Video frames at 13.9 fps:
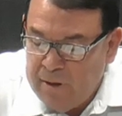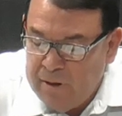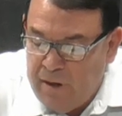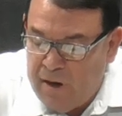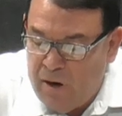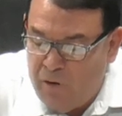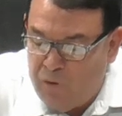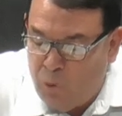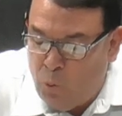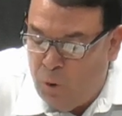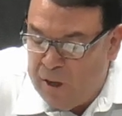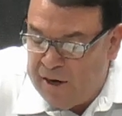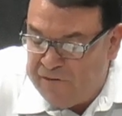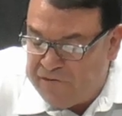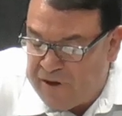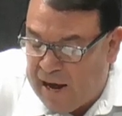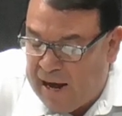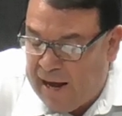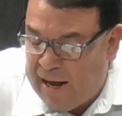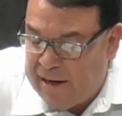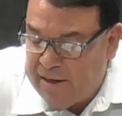You know, the will of
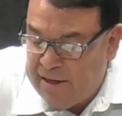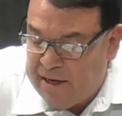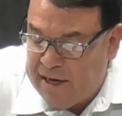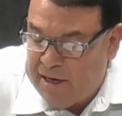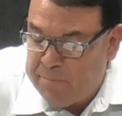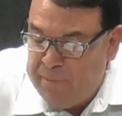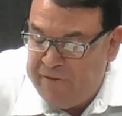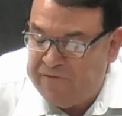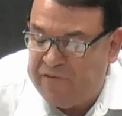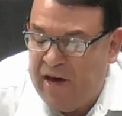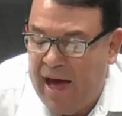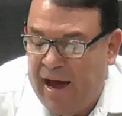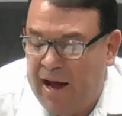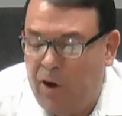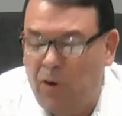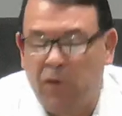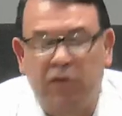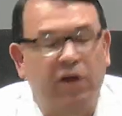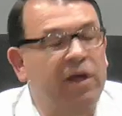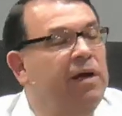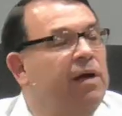God can be found